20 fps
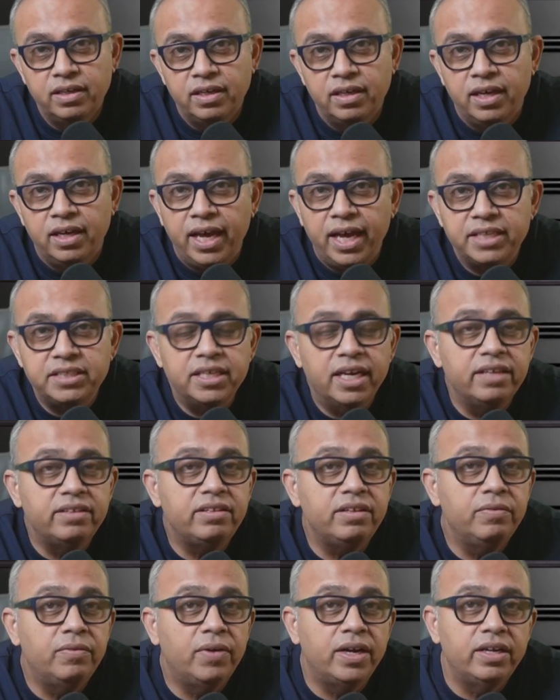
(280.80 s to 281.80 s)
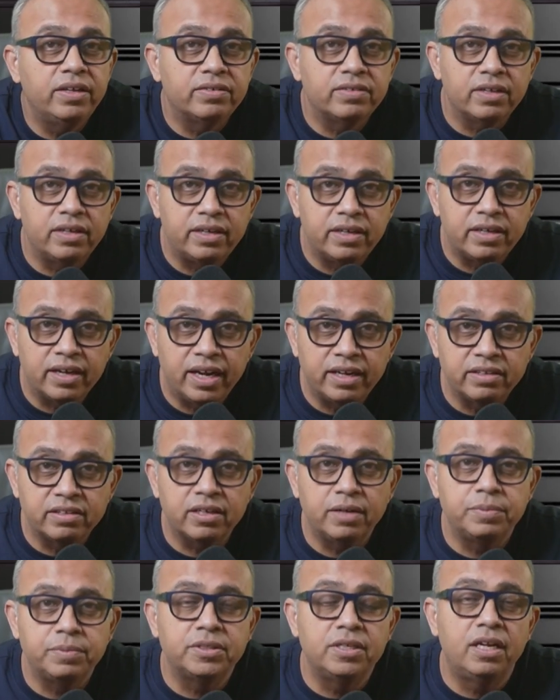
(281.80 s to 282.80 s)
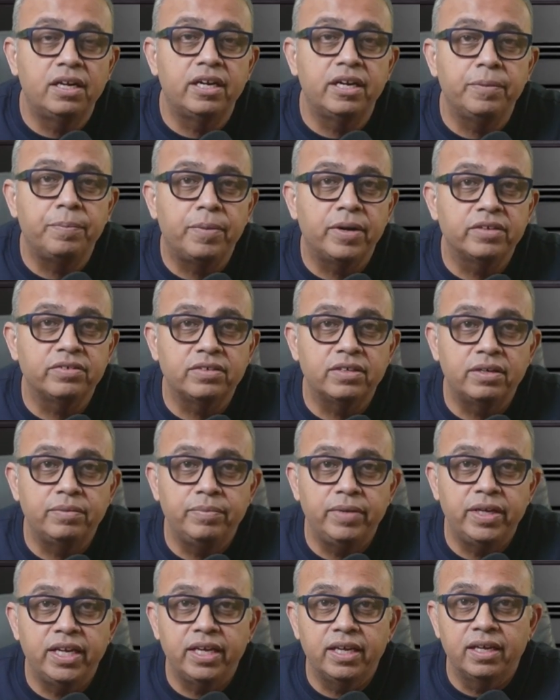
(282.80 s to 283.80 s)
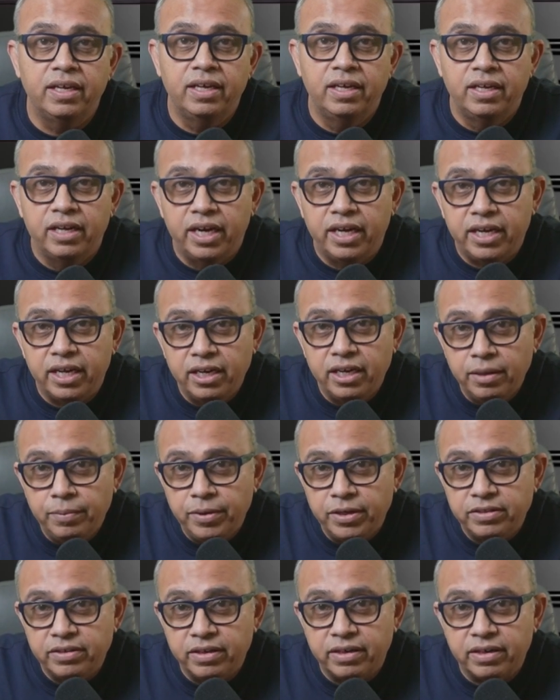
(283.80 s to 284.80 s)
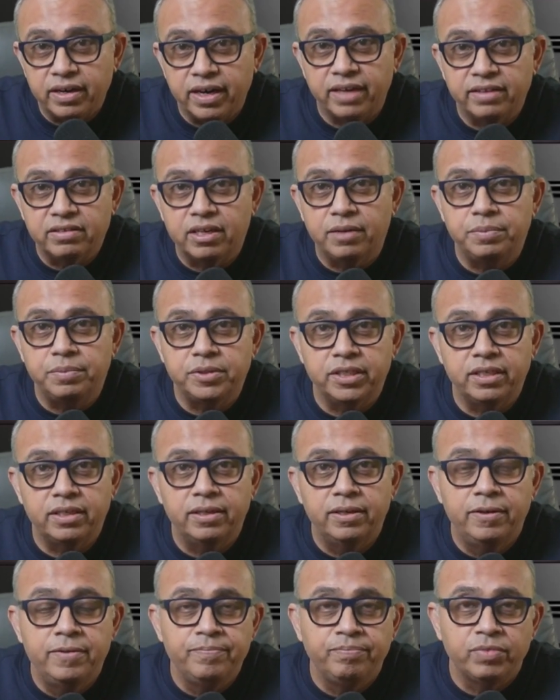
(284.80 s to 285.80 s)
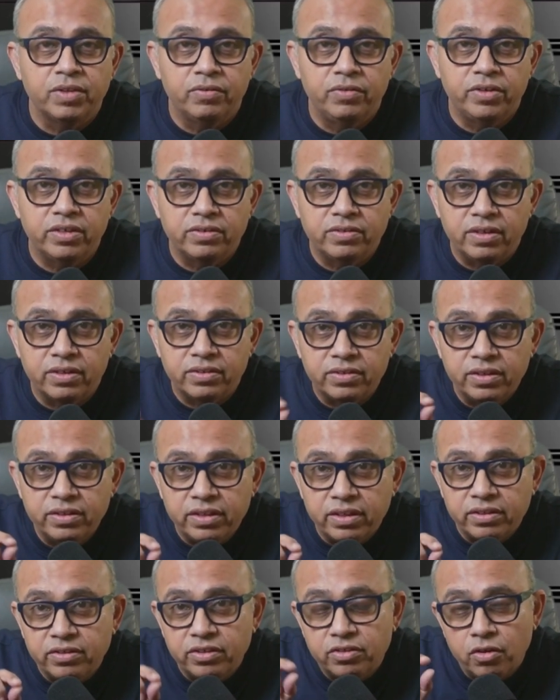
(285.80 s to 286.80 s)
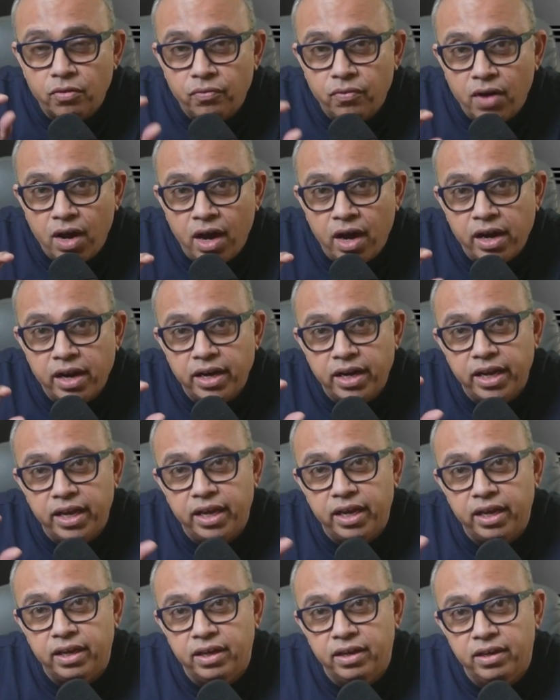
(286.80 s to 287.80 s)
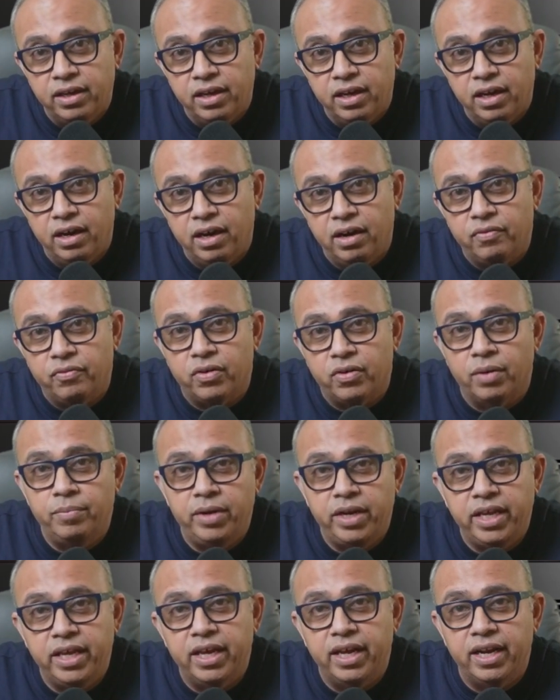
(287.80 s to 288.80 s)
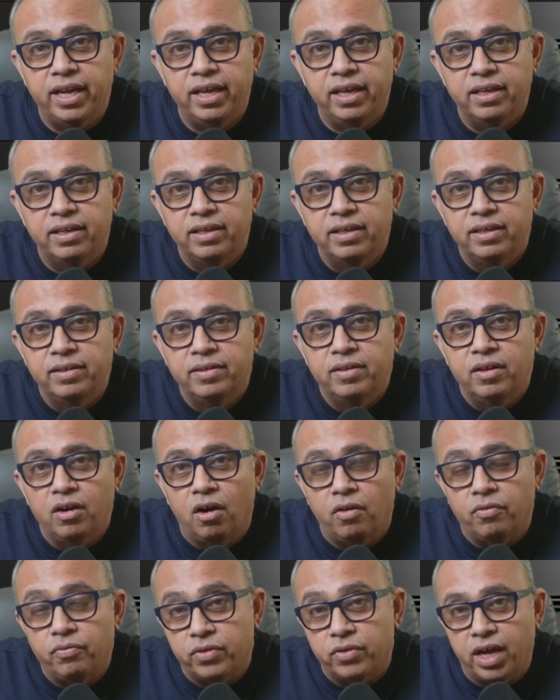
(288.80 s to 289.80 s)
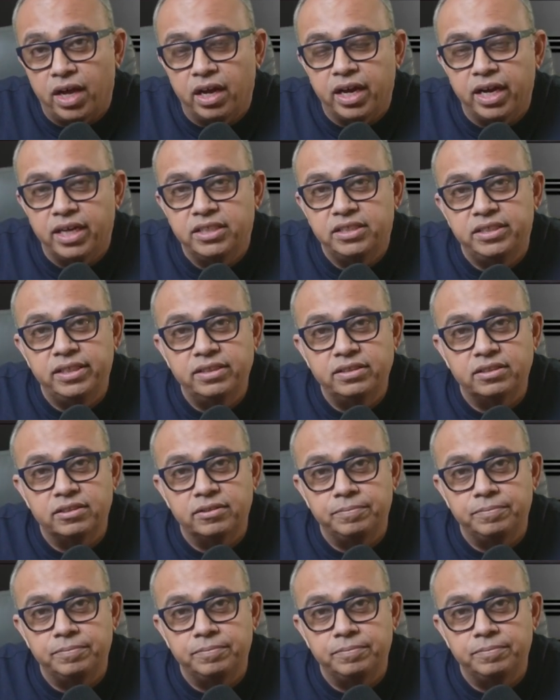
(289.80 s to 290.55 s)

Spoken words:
HIC1 is a transcriptional repressor, meaning it inhibits the transcription, which is the synthesis of RNA from DNA of target genes.